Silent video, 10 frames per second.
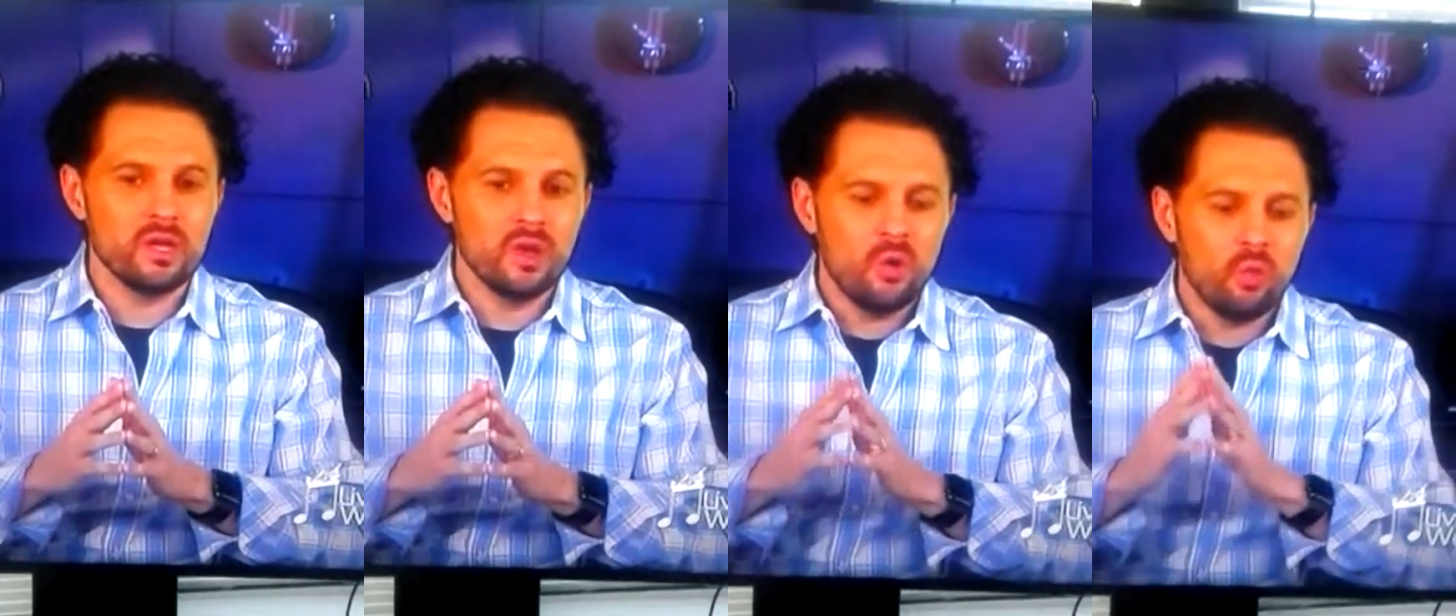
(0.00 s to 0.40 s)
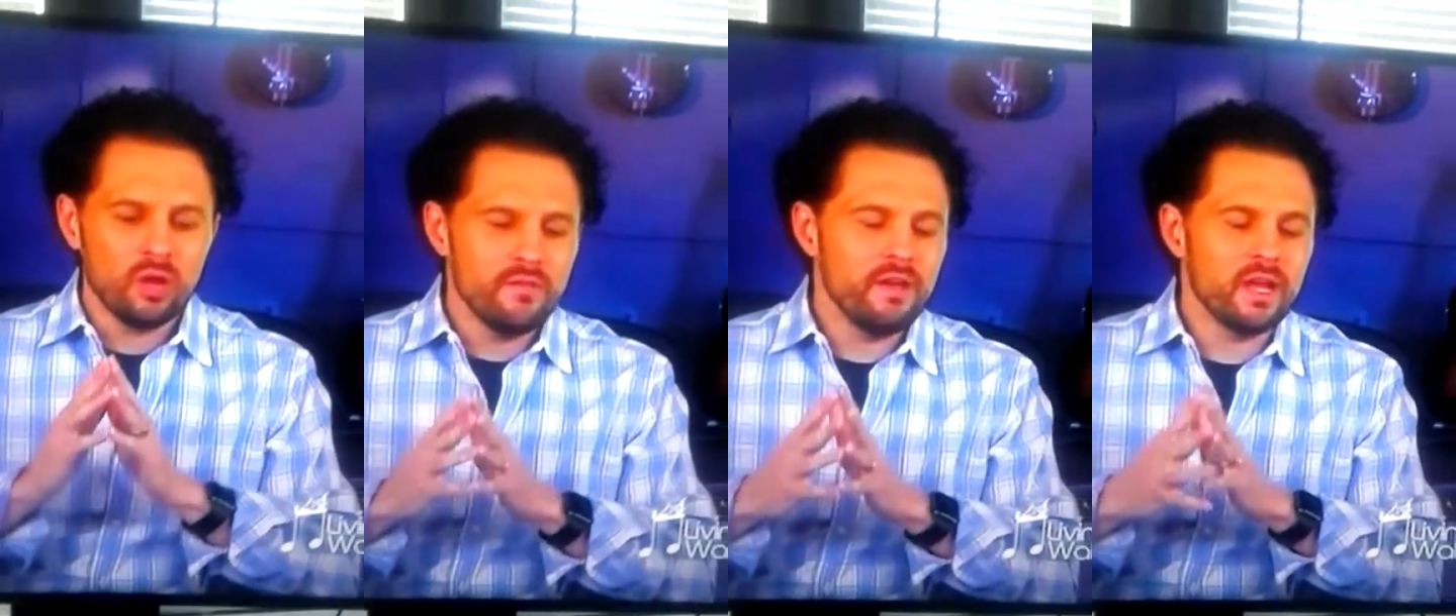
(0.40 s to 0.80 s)
We're
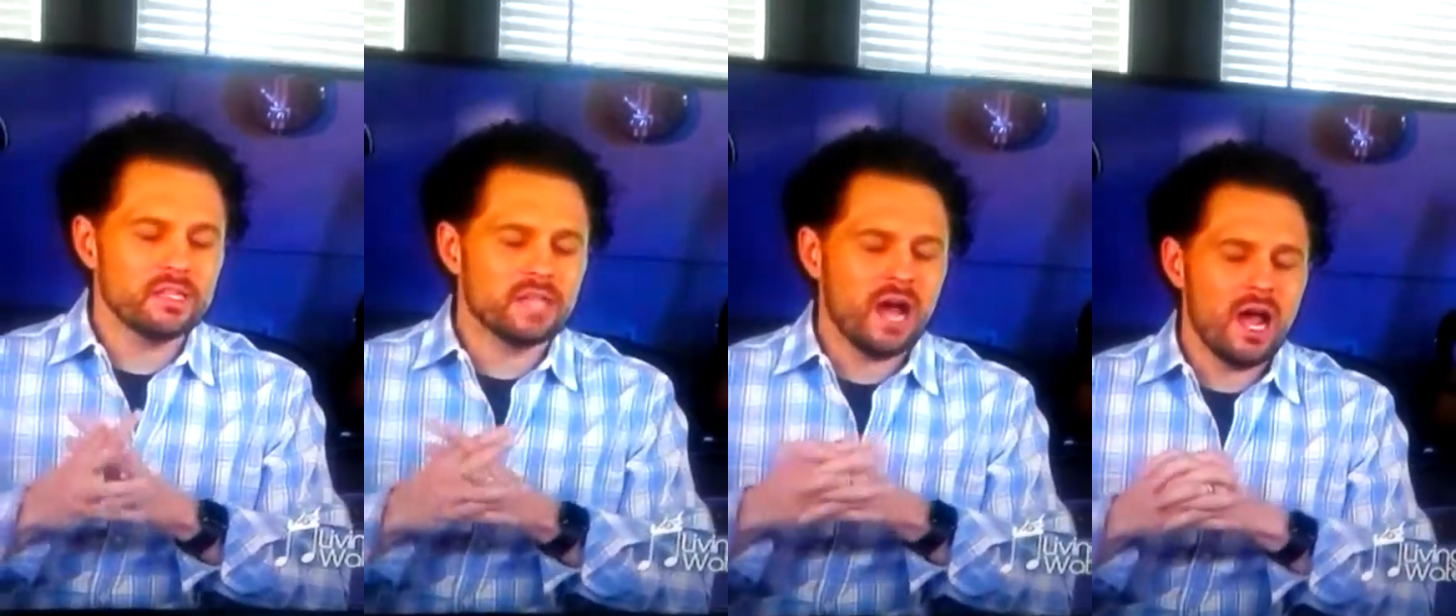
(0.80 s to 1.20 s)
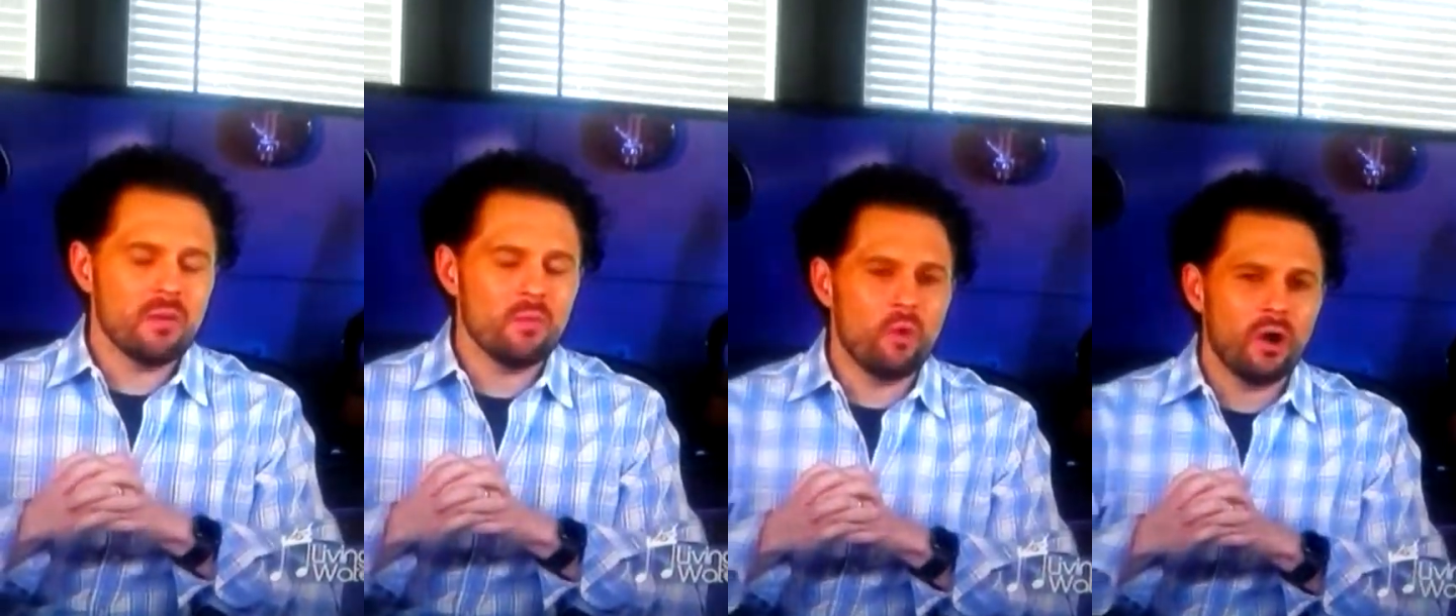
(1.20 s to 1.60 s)
living in a time
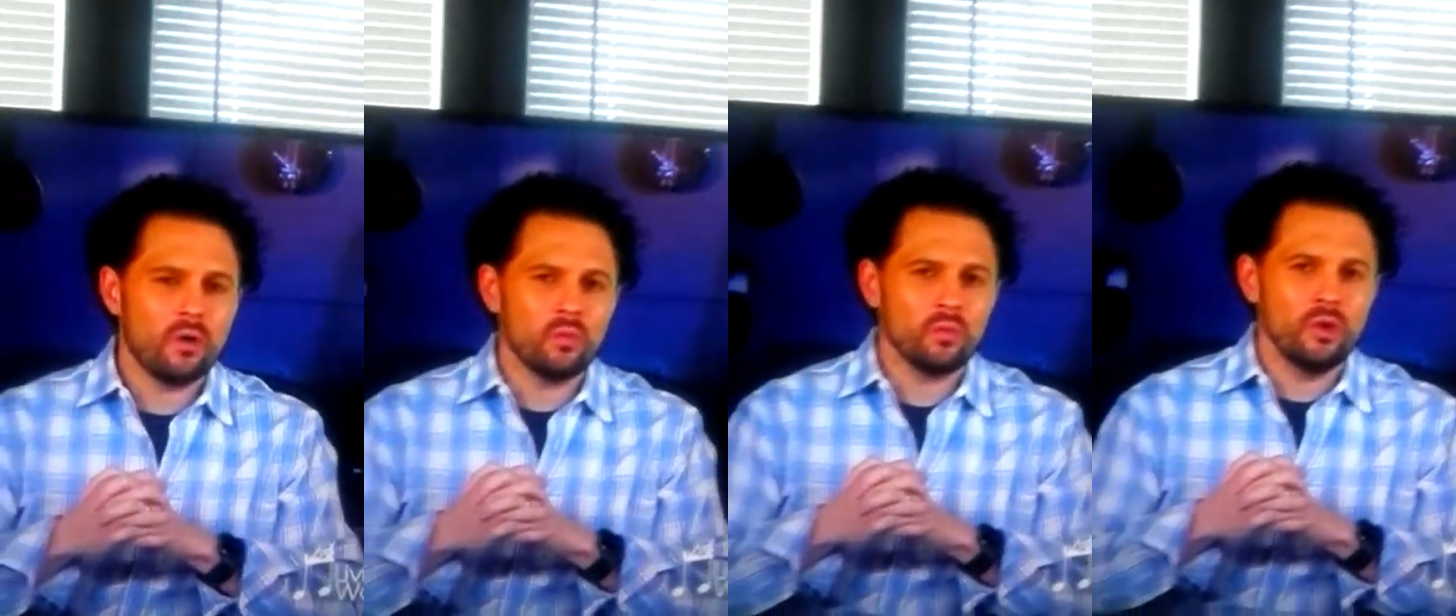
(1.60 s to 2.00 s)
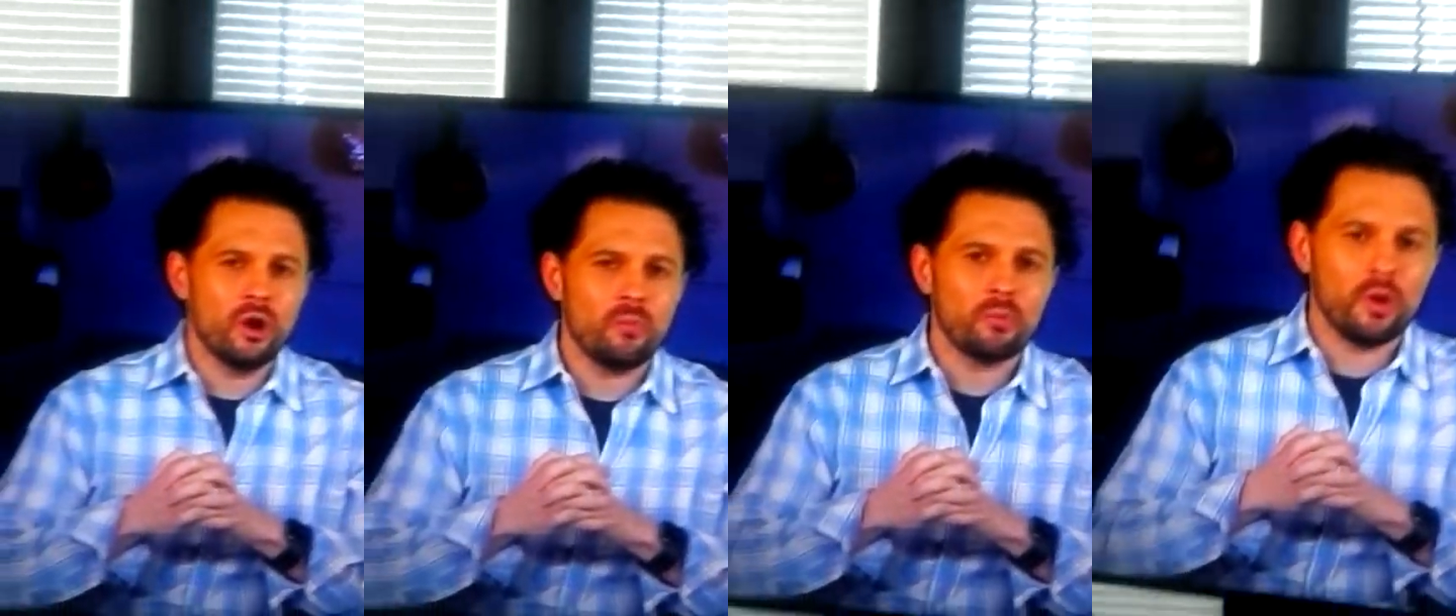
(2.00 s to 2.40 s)
where we are
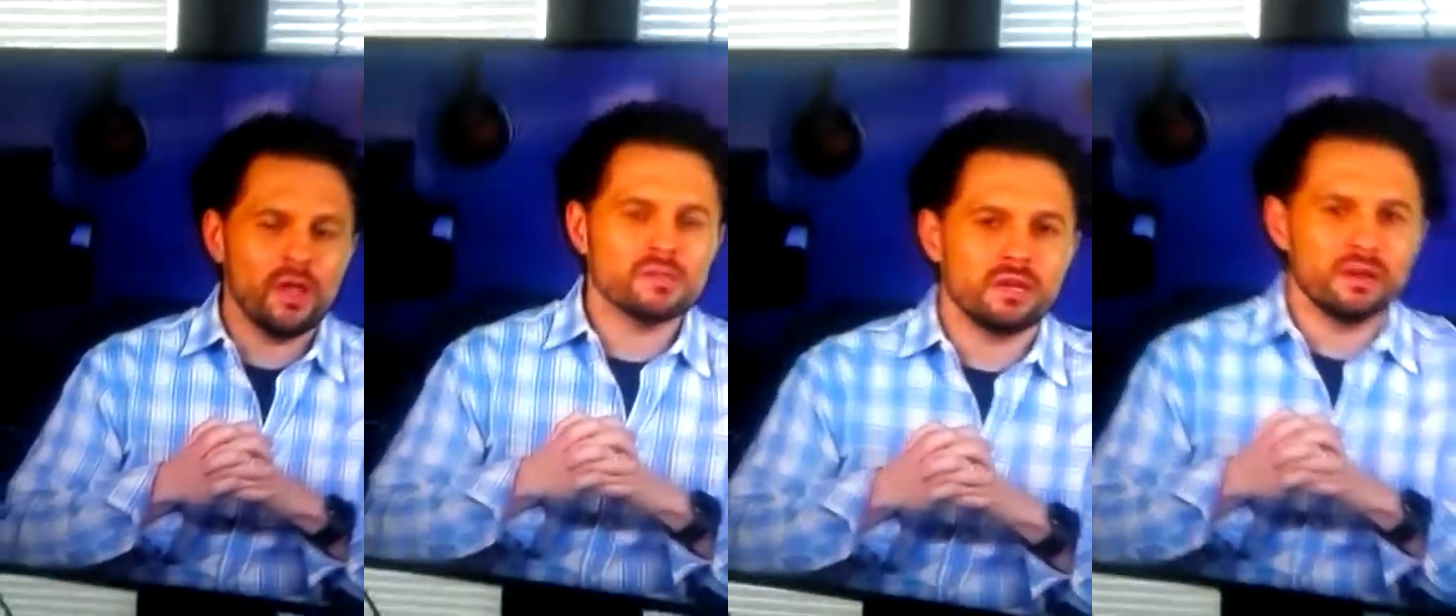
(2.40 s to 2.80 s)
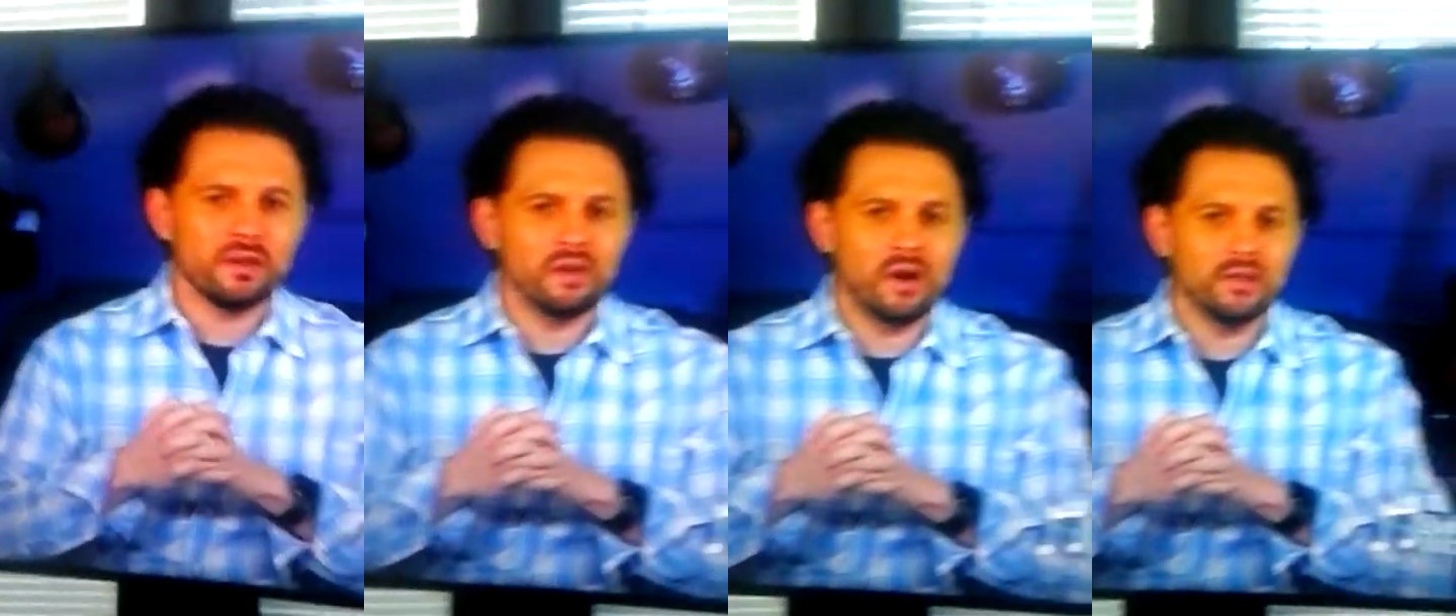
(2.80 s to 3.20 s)
praising a
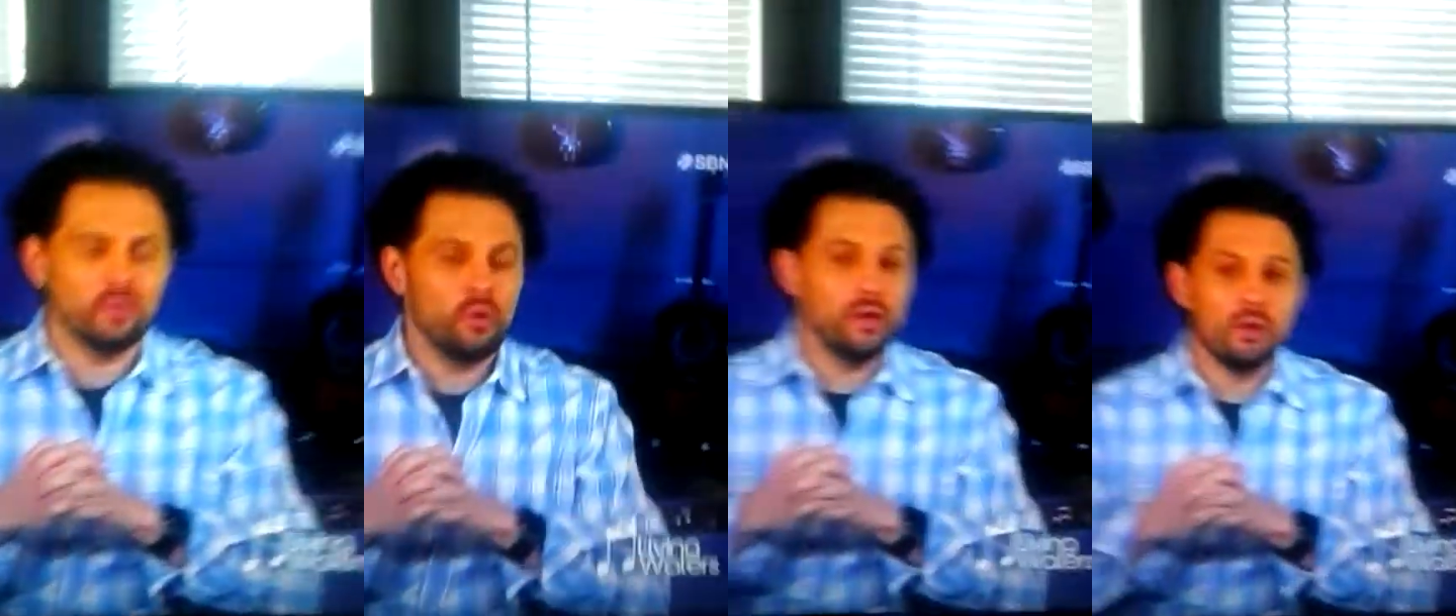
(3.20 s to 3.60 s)
God that we no